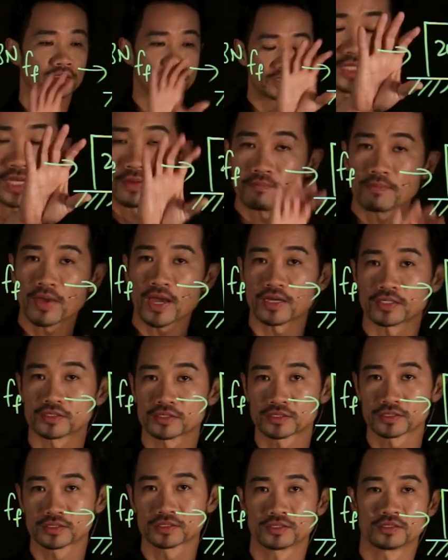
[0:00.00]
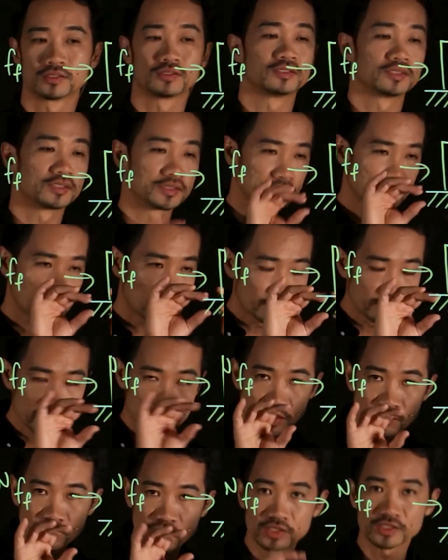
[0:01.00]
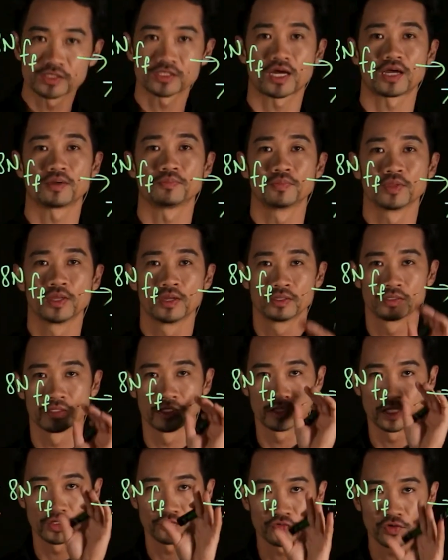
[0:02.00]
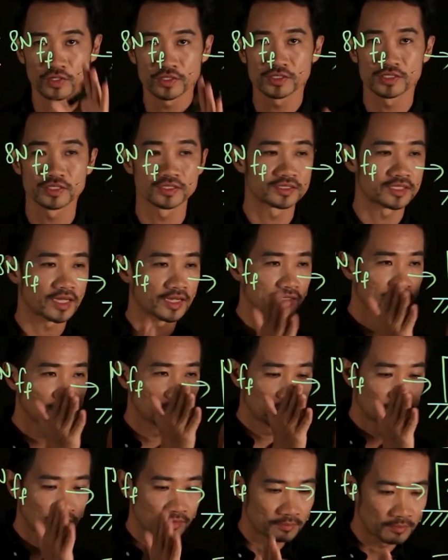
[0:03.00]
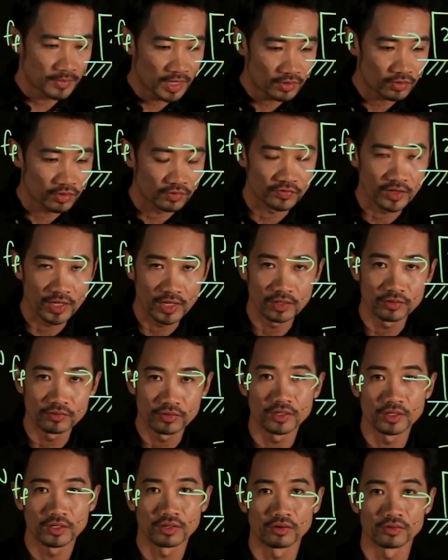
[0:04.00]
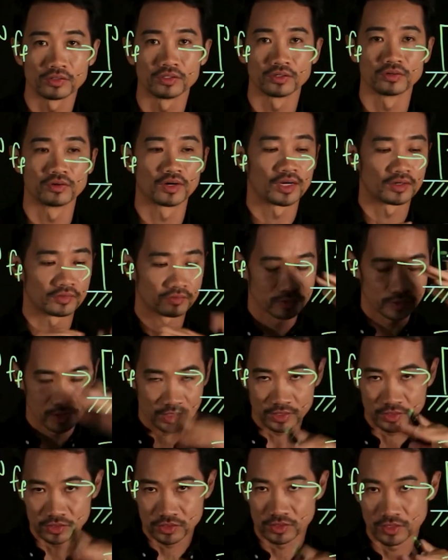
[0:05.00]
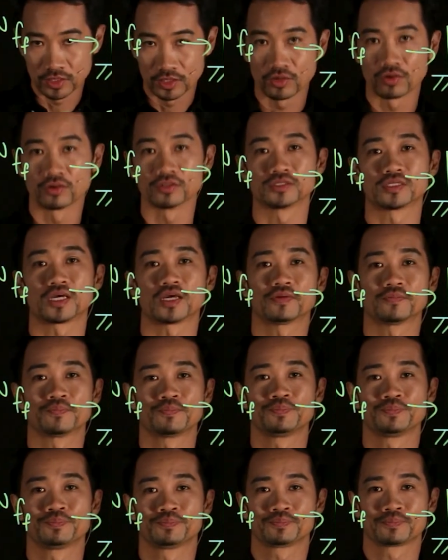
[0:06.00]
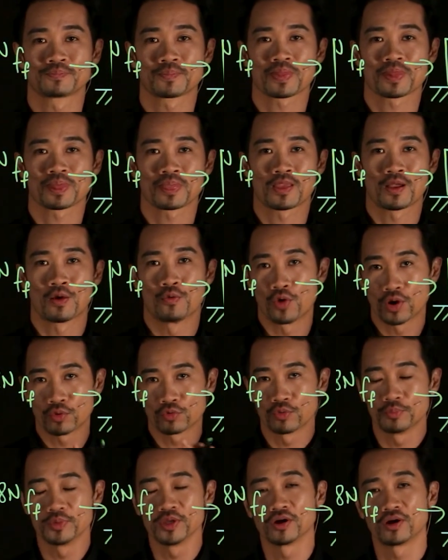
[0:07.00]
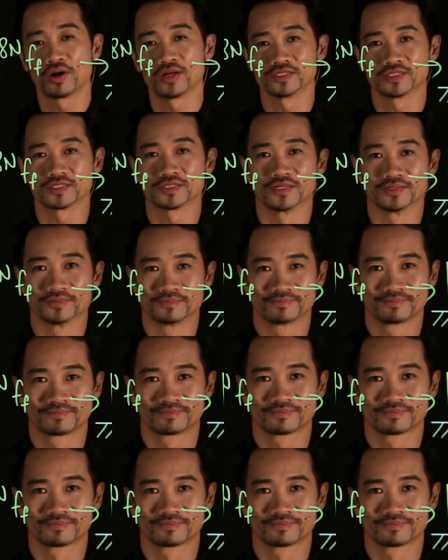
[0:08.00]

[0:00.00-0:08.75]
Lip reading: Same mass, same surface type. The difference is that the amount of area on the ground that is in contact. What will be your answer?